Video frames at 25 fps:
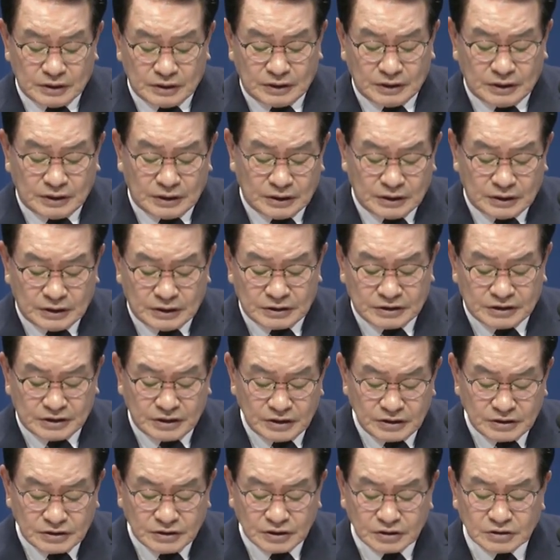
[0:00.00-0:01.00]
the
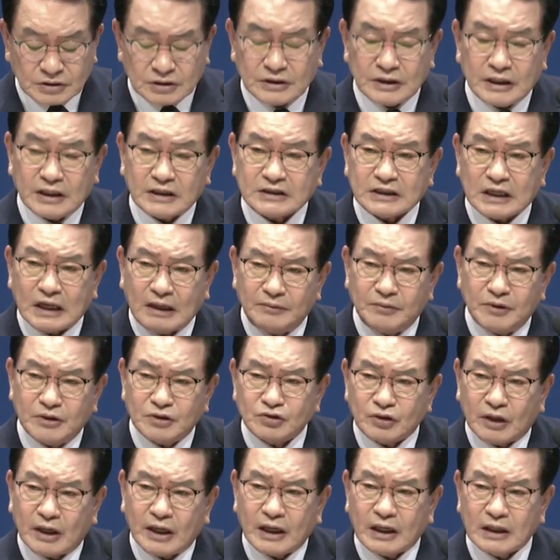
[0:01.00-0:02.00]
evangelism
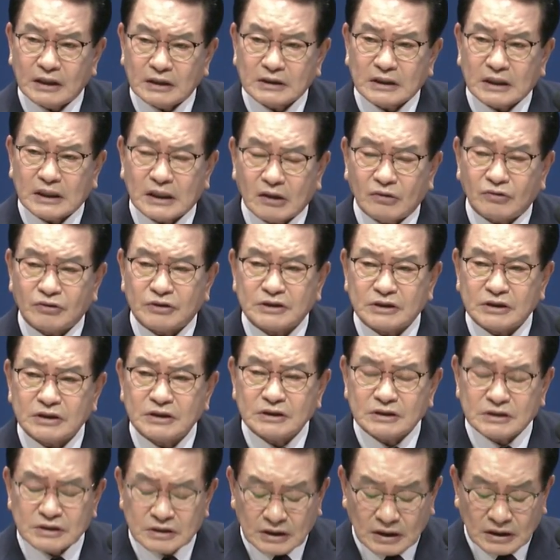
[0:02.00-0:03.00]
rate
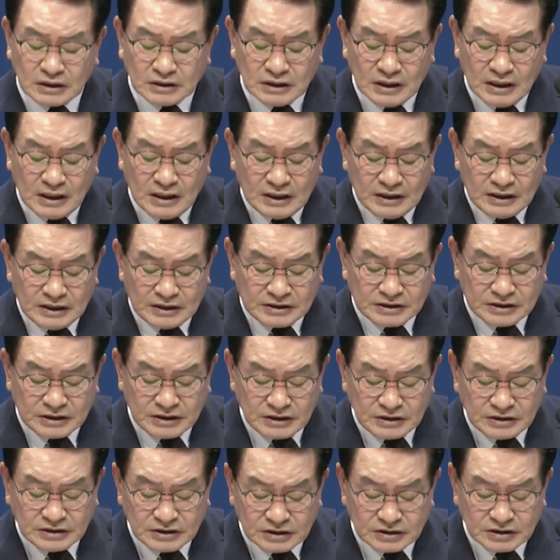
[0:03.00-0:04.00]
after submitting
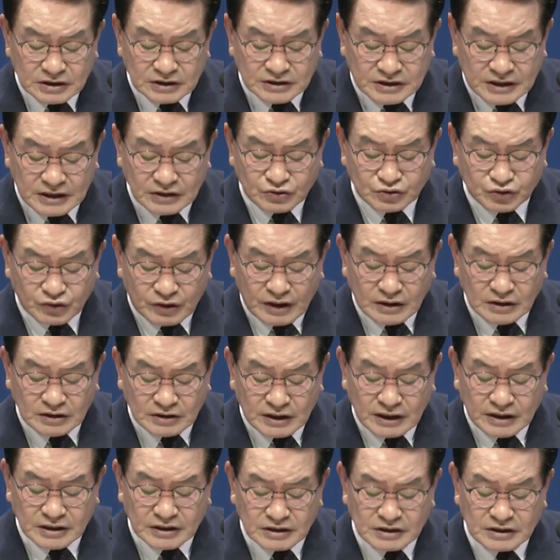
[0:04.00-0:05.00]
the
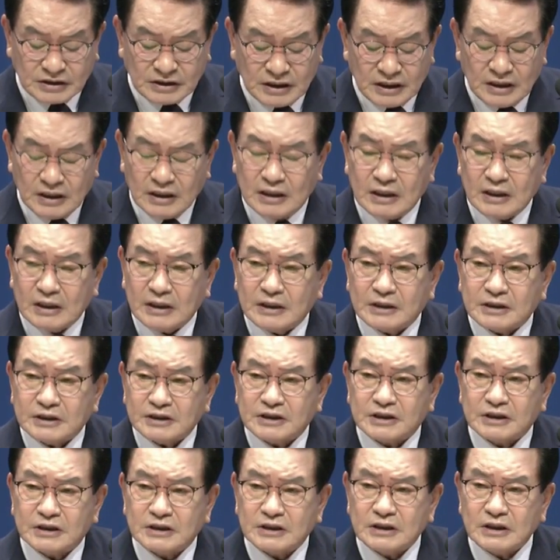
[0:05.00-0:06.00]
application is
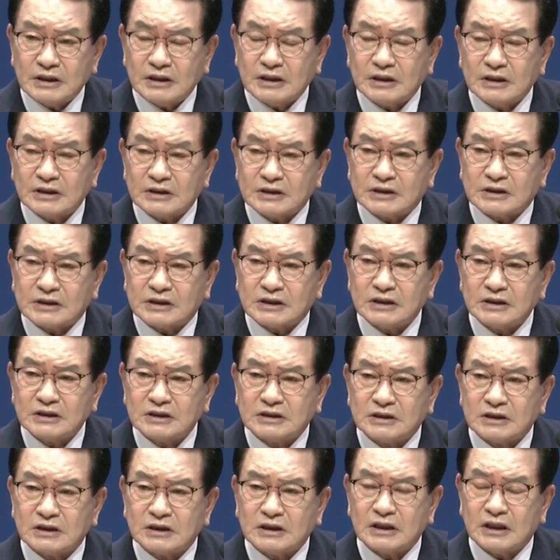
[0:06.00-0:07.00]
less than
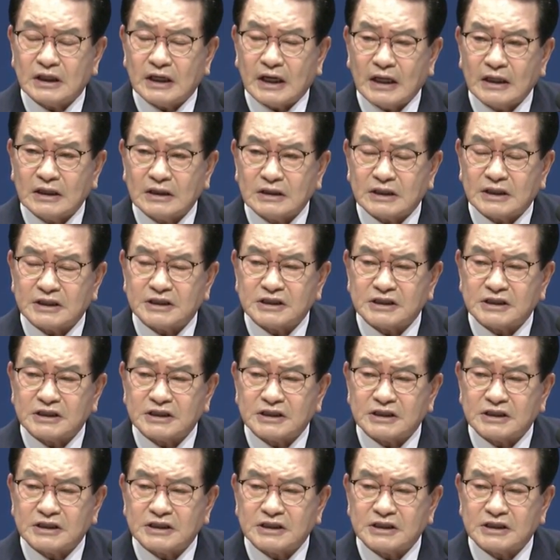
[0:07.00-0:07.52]
30%.